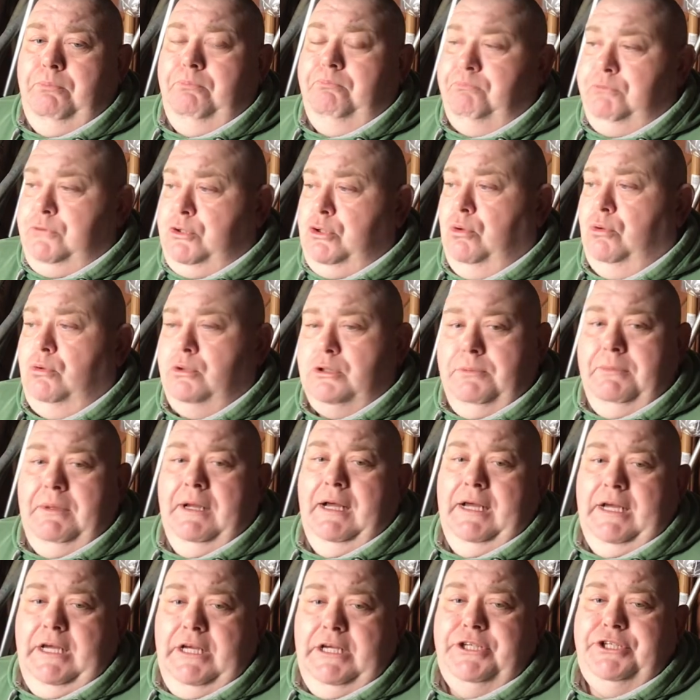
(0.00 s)
talked
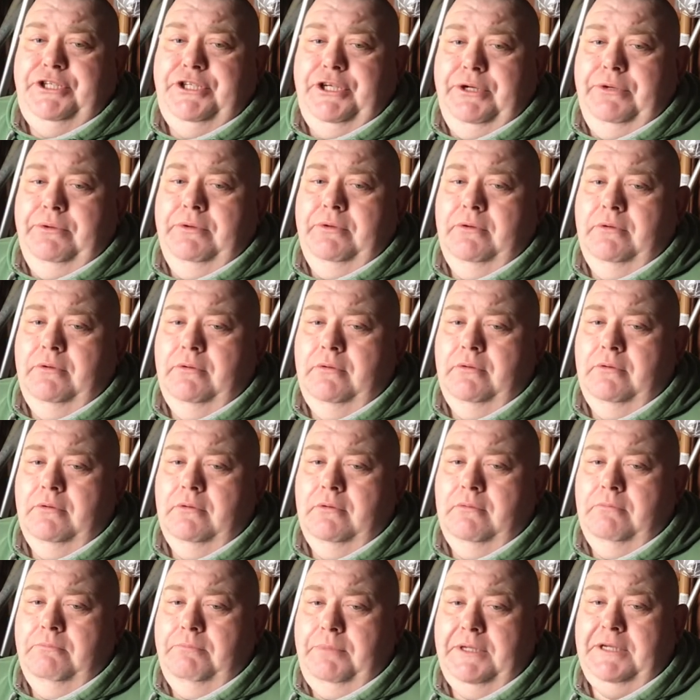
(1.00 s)
about issue,
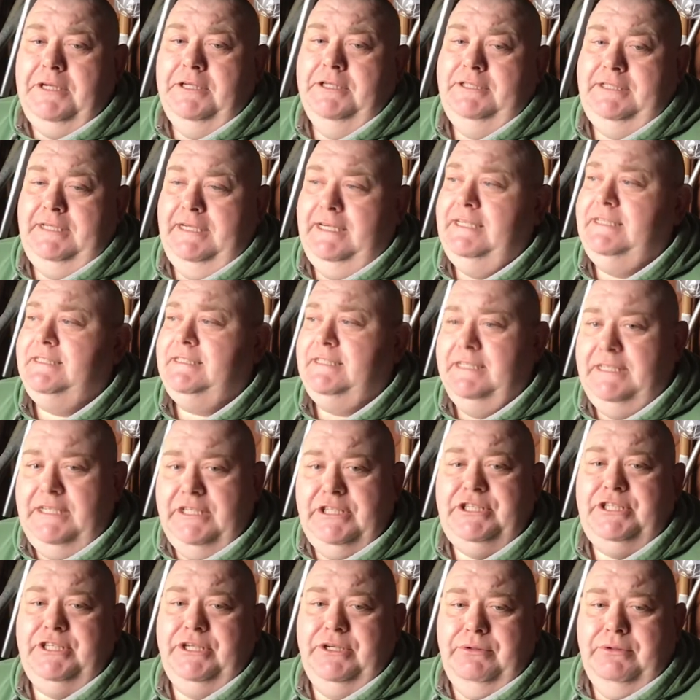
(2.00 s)
because it is an
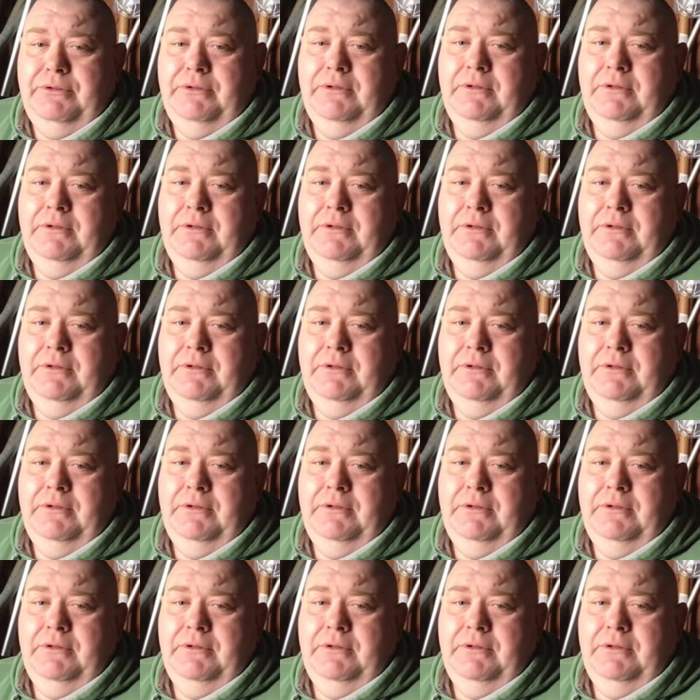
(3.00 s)
issue.